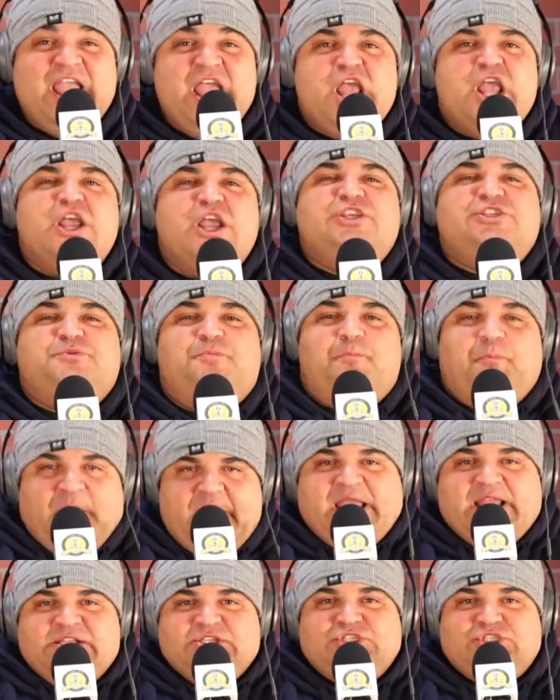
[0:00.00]
his
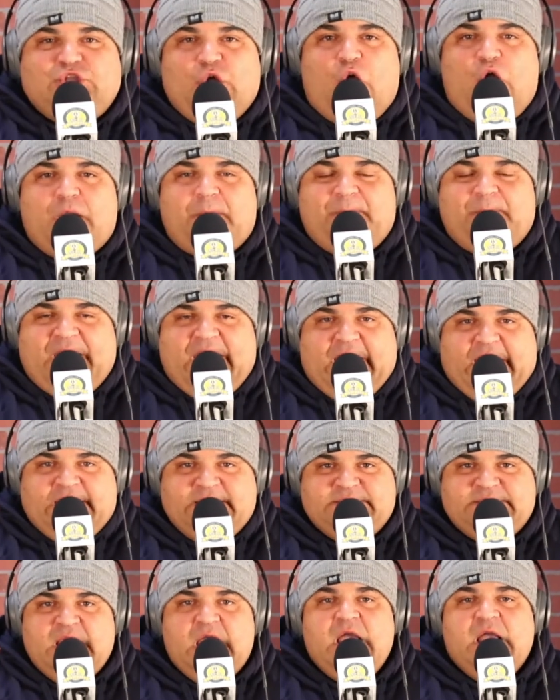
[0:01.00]
beanstalk
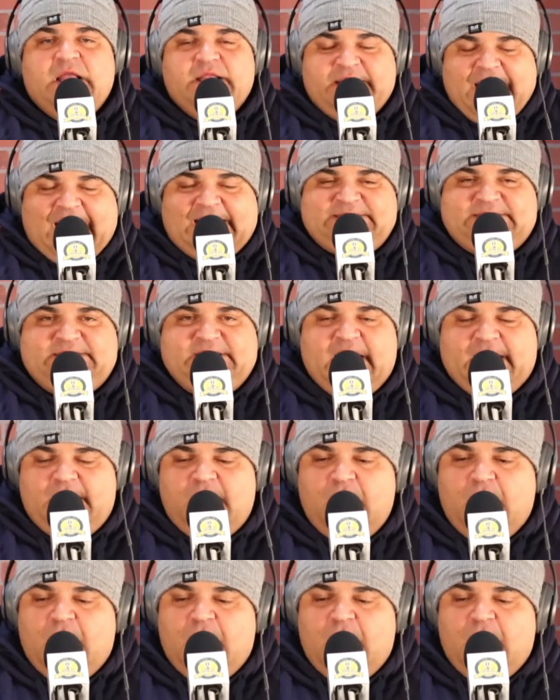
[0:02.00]
beans? That's it.